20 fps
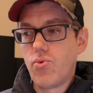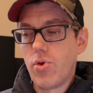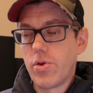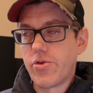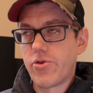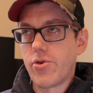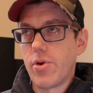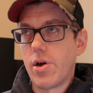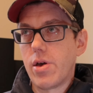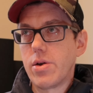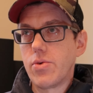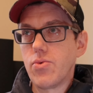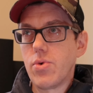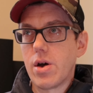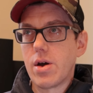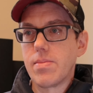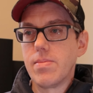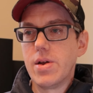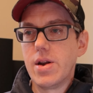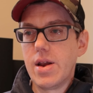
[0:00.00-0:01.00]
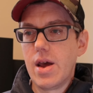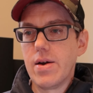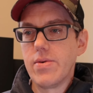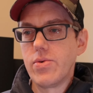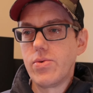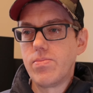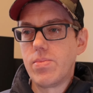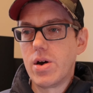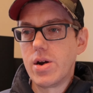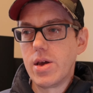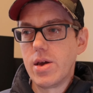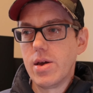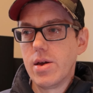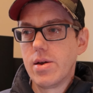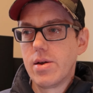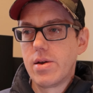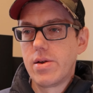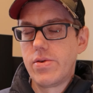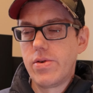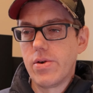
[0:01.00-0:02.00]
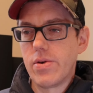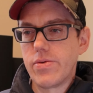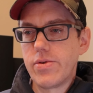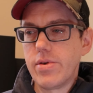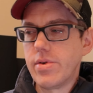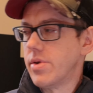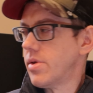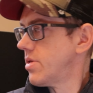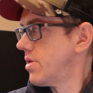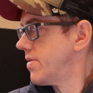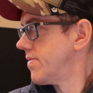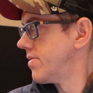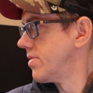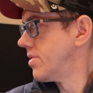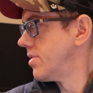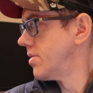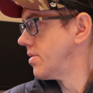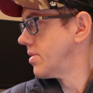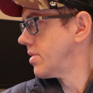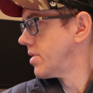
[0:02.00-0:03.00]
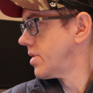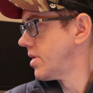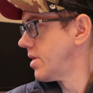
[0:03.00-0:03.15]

strongly recommend everybody don't do this stuff alone.